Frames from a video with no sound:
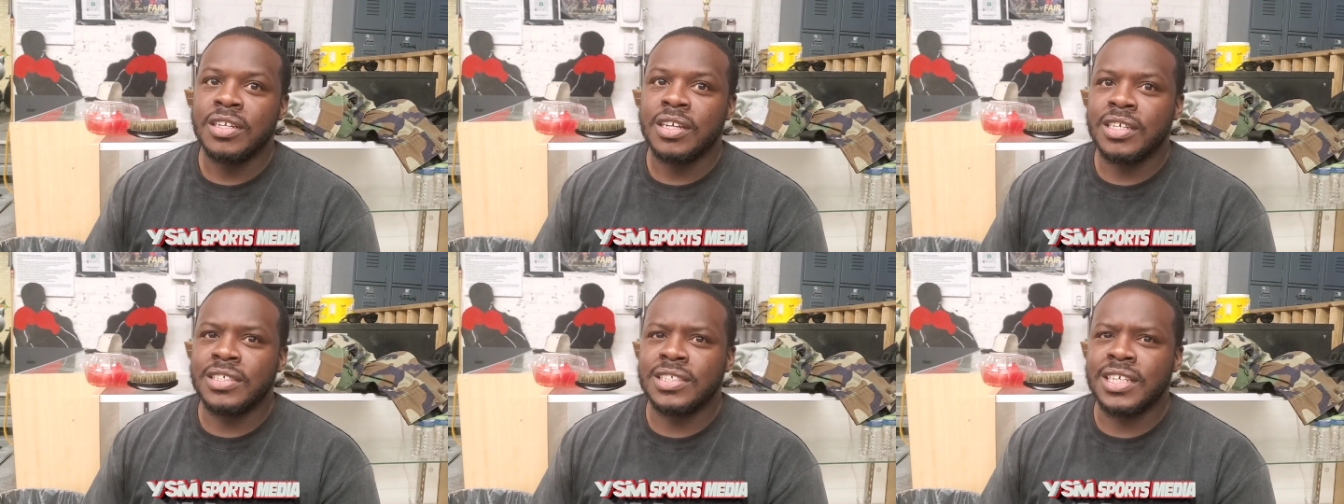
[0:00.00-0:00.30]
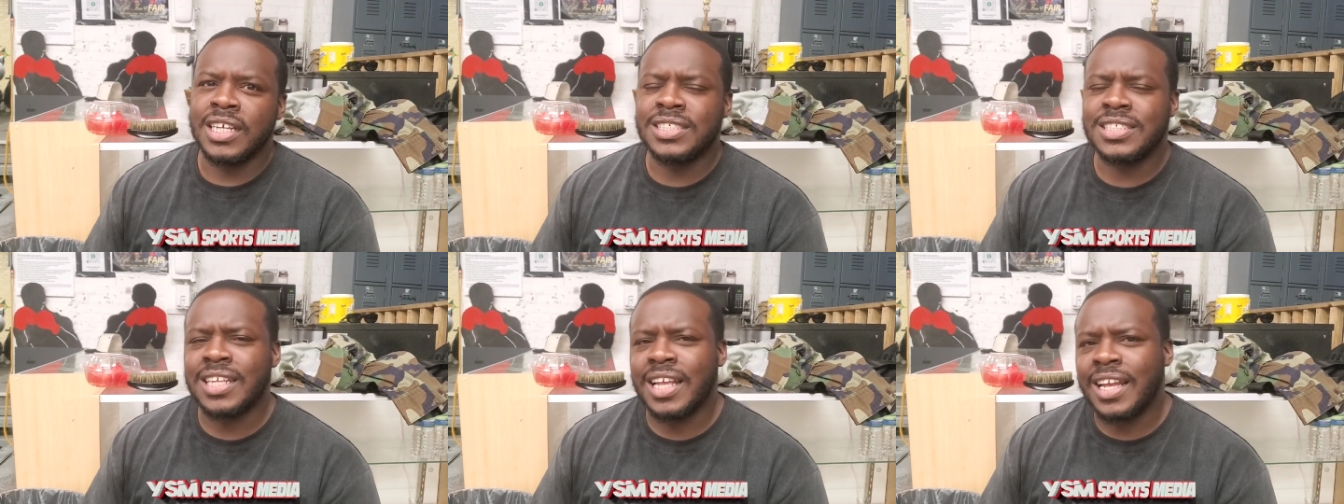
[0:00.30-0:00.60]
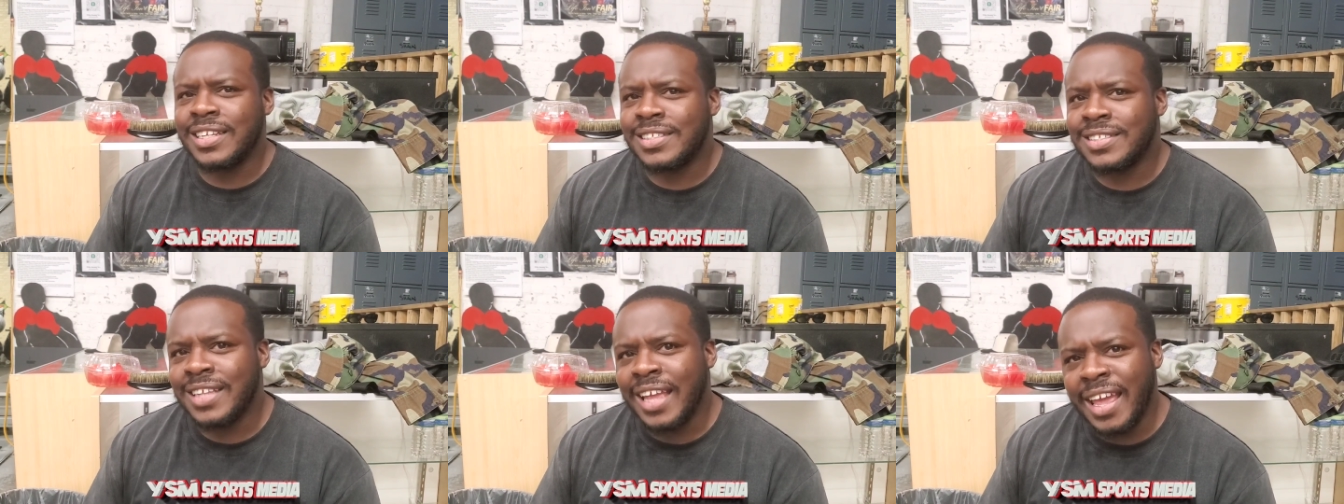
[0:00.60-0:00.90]
Because that's
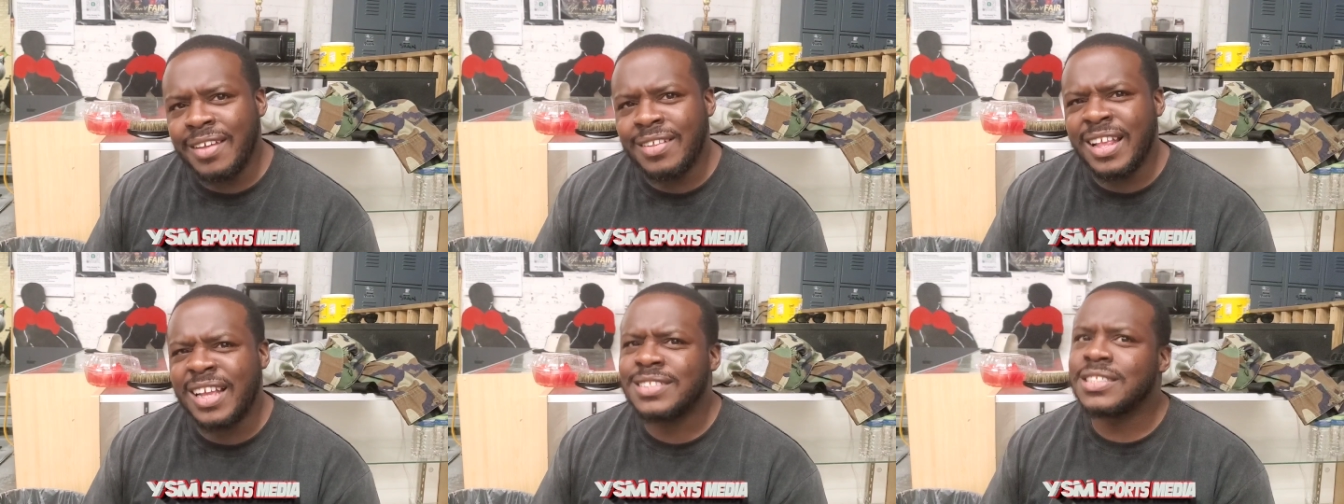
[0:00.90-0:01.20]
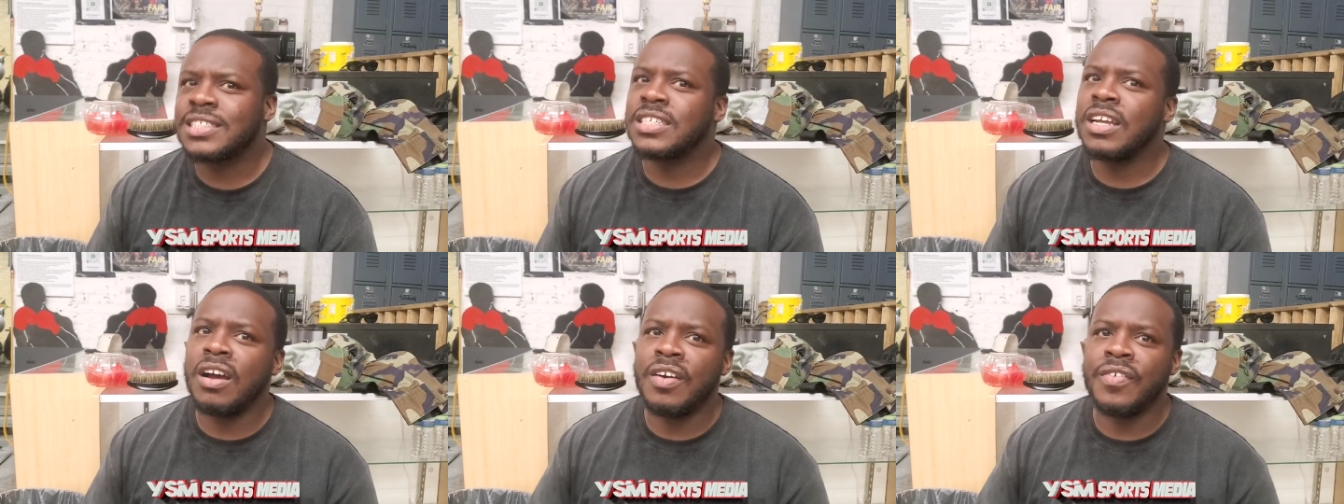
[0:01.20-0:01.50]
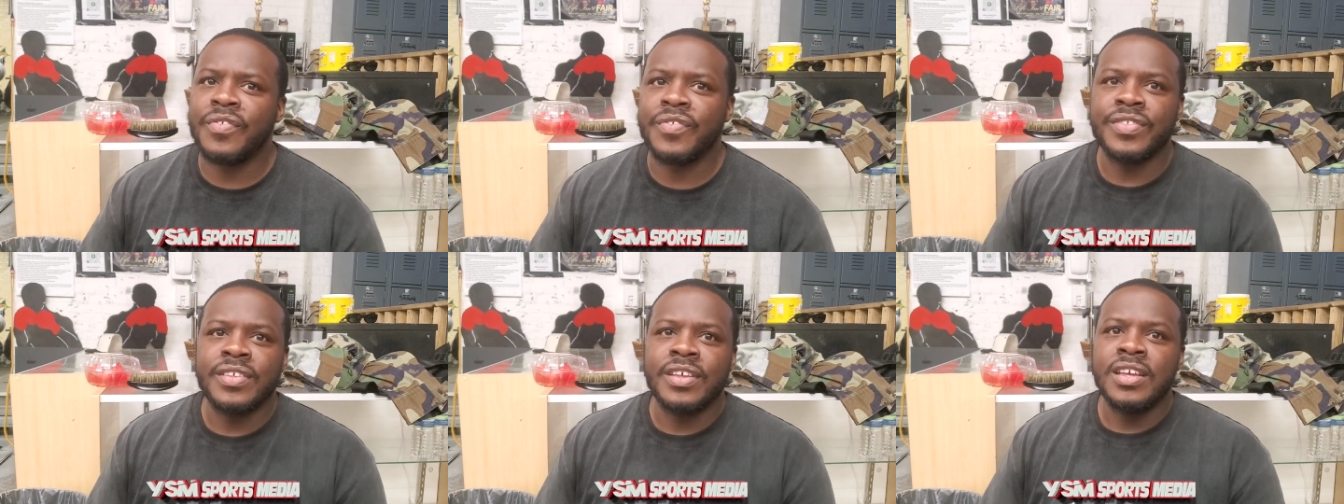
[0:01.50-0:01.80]
like, damn, that's
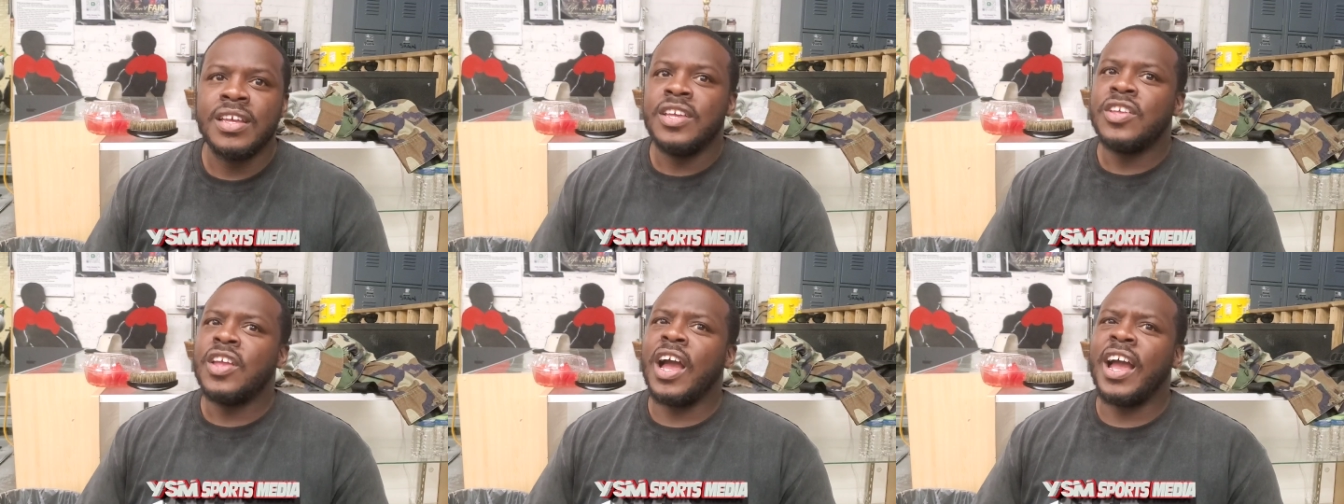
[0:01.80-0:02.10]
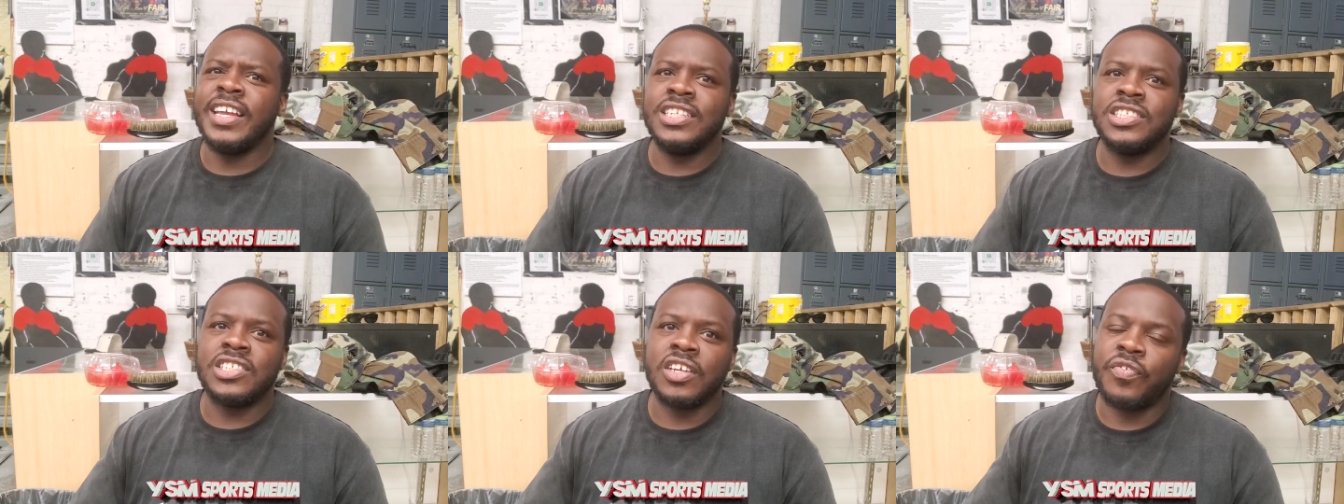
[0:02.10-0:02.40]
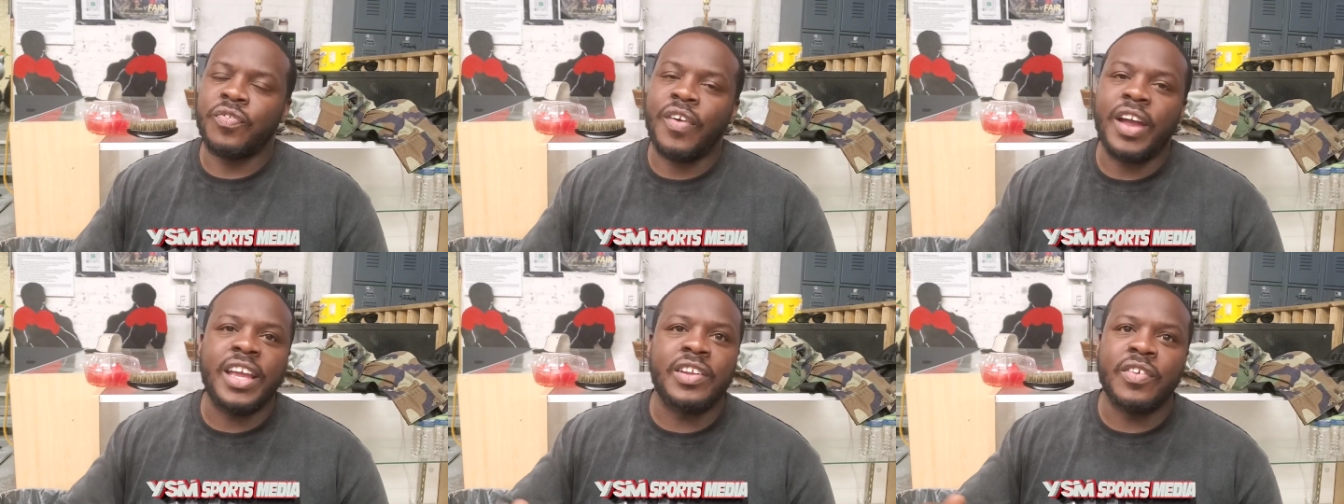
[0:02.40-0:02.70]
tough. I ain't
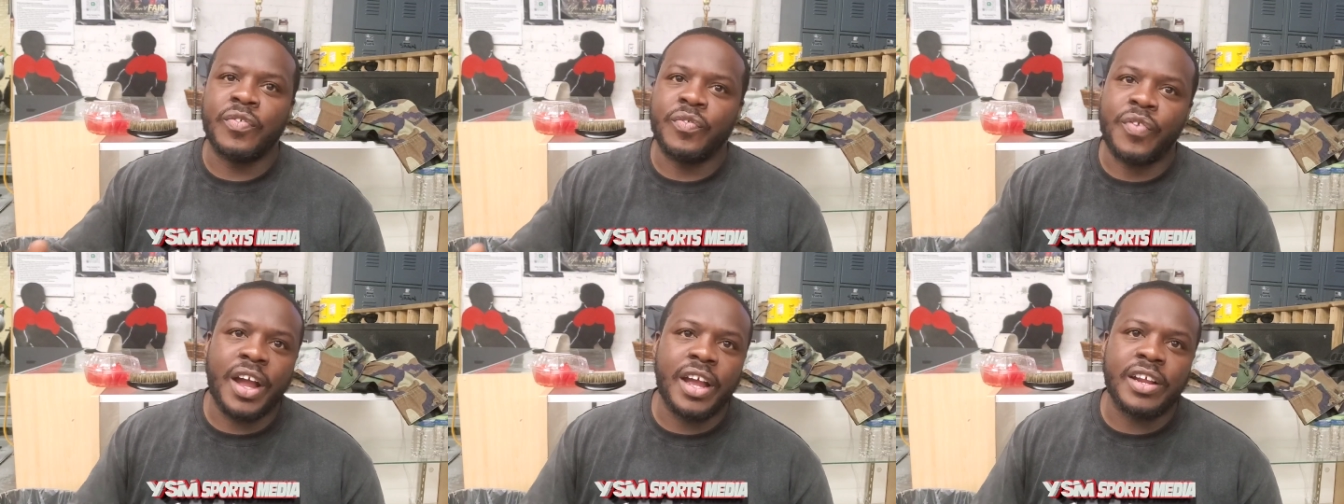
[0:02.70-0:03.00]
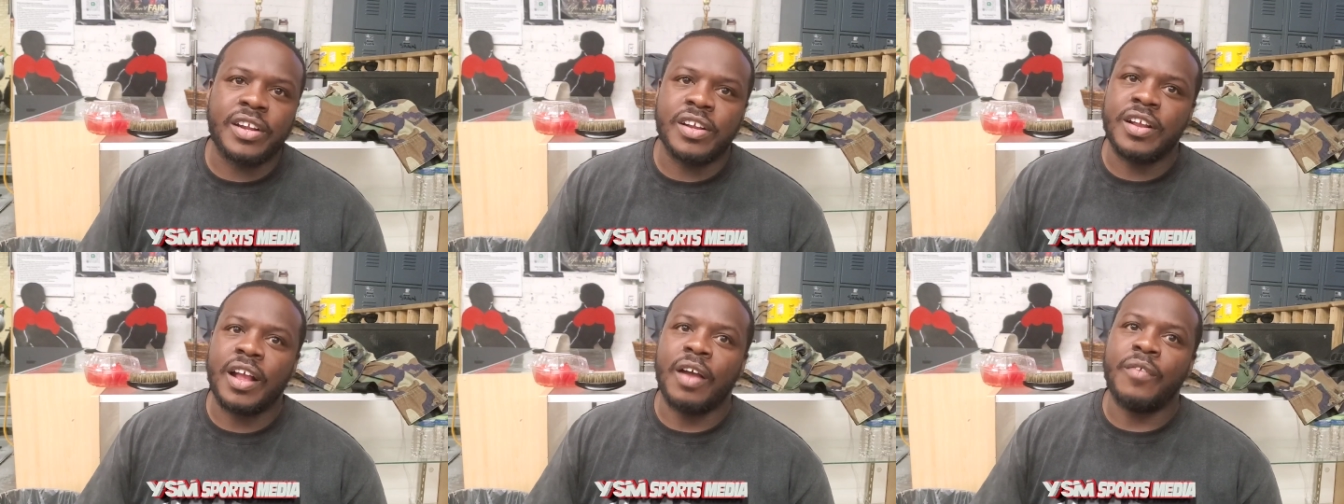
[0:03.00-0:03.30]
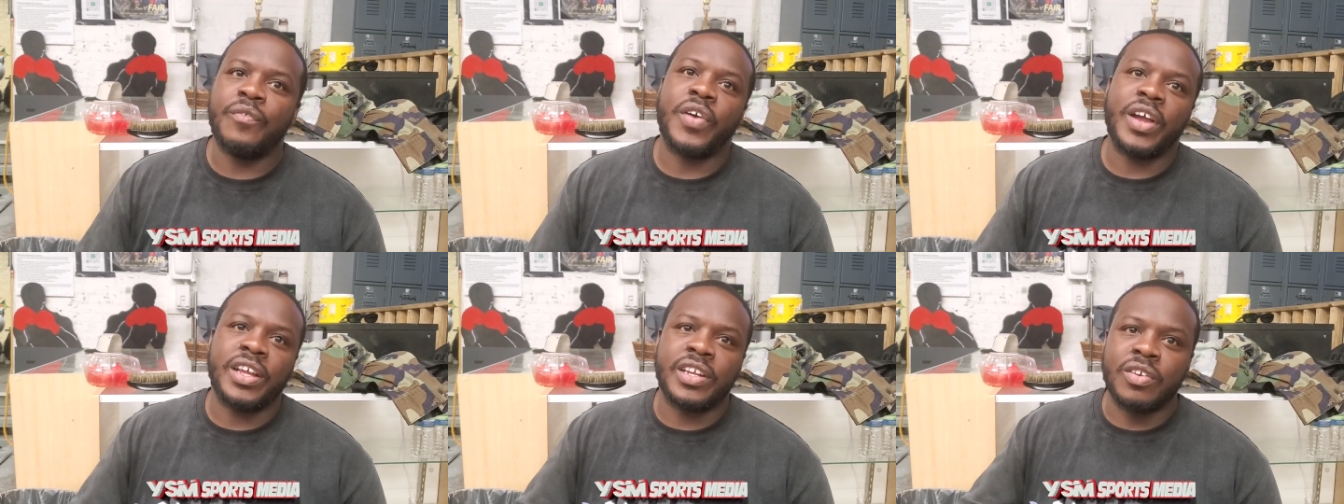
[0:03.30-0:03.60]
just fighting the fighter.
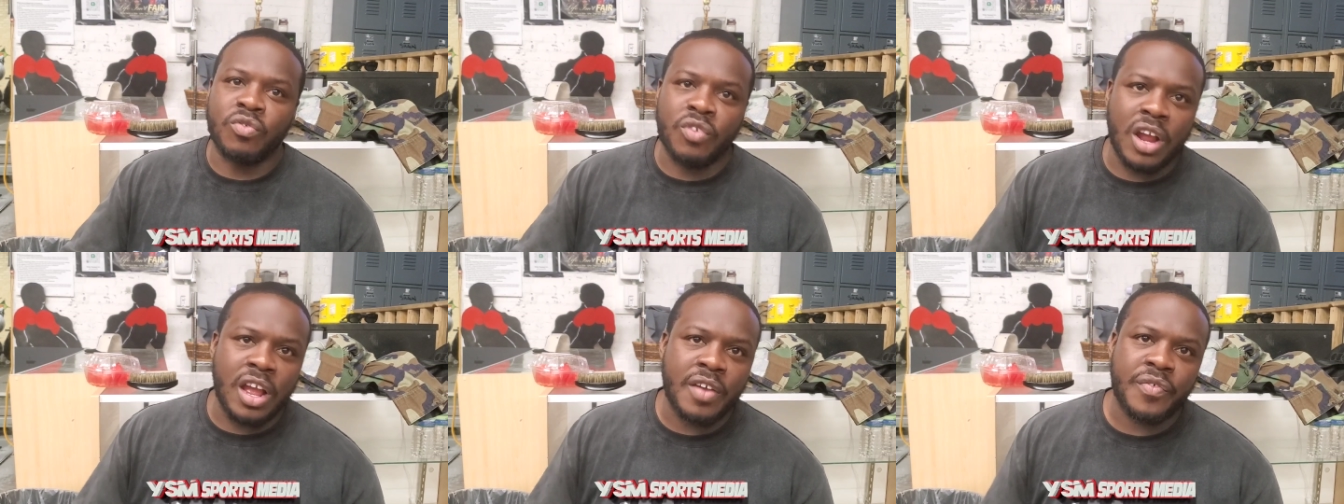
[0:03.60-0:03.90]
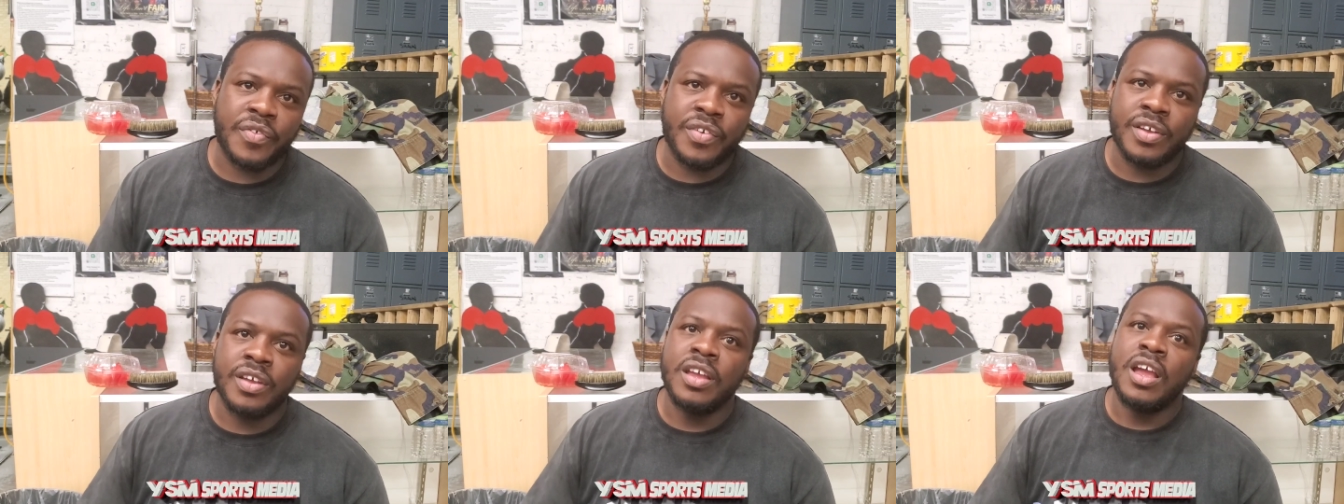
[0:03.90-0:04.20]
I'm fighting the ref.